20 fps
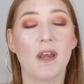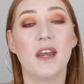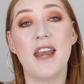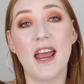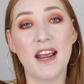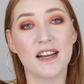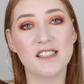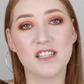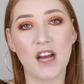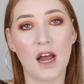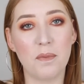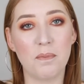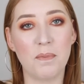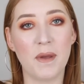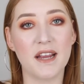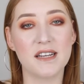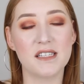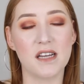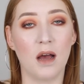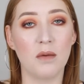Next, I
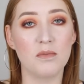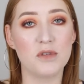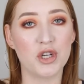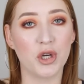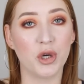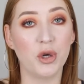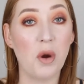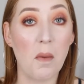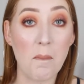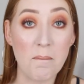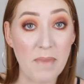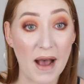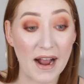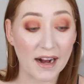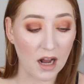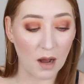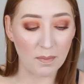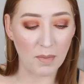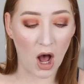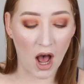picked up two
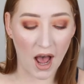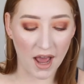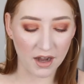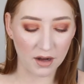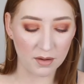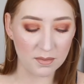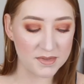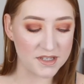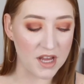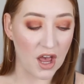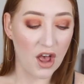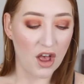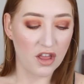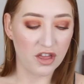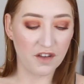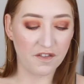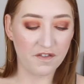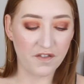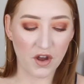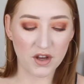backup items.
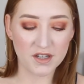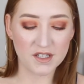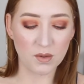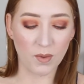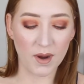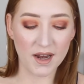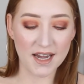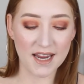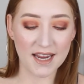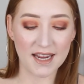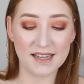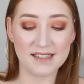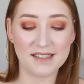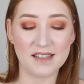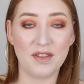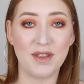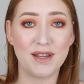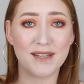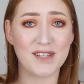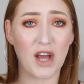The first one
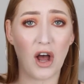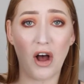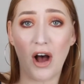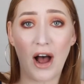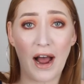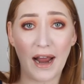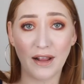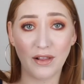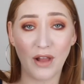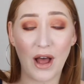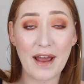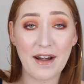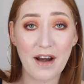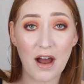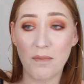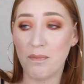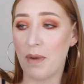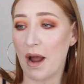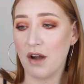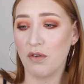is this
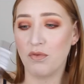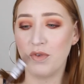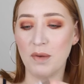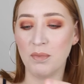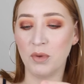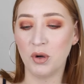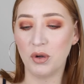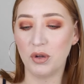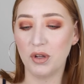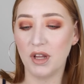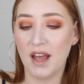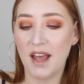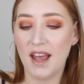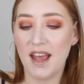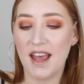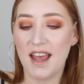eyeliner by Rimmel.